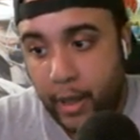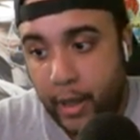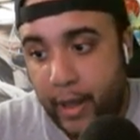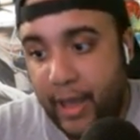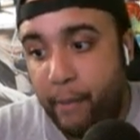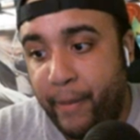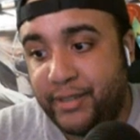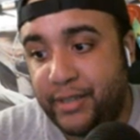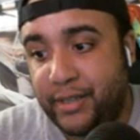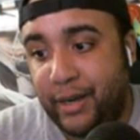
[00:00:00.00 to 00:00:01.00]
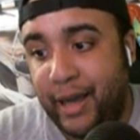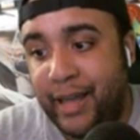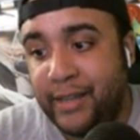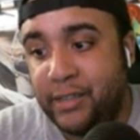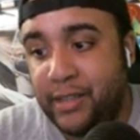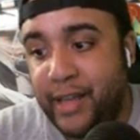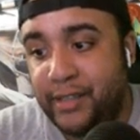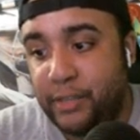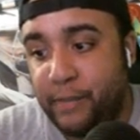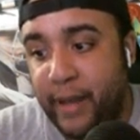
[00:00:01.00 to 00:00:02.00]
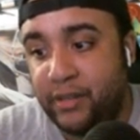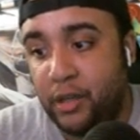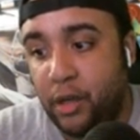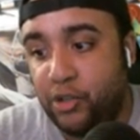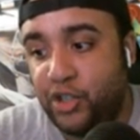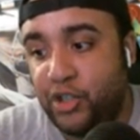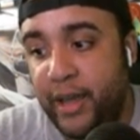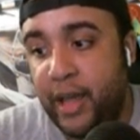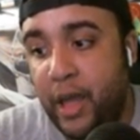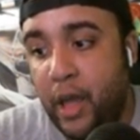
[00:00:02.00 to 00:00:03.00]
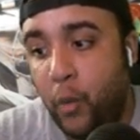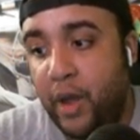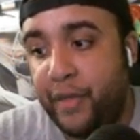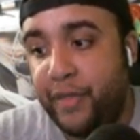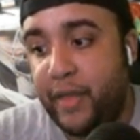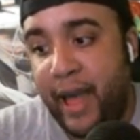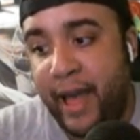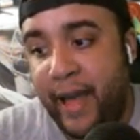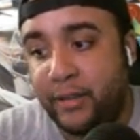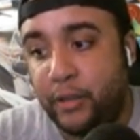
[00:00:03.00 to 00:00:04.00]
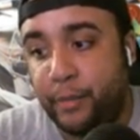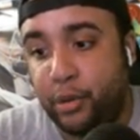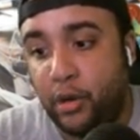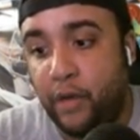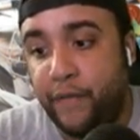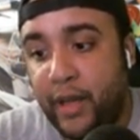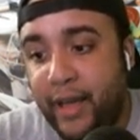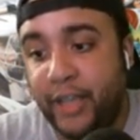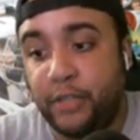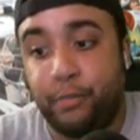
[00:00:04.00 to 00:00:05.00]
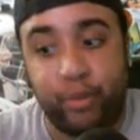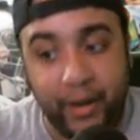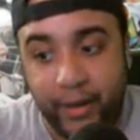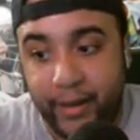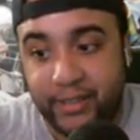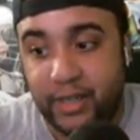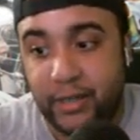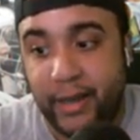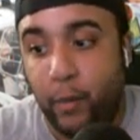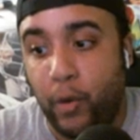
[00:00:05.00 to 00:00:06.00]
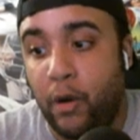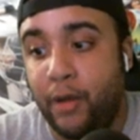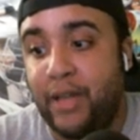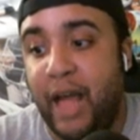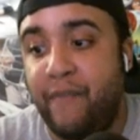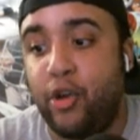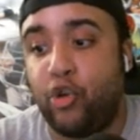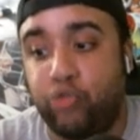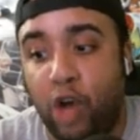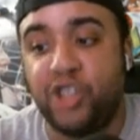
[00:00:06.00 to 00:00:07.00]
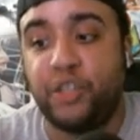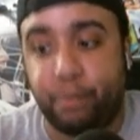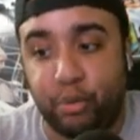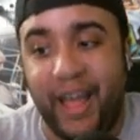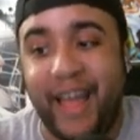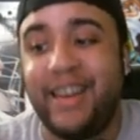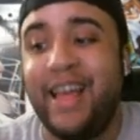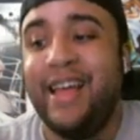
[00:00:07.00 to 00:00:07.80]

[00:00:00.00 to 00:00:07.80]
He admits his client isn't the easiest man to negotiate with, and to prove his brilliance, tonight we're going to have a cross-brand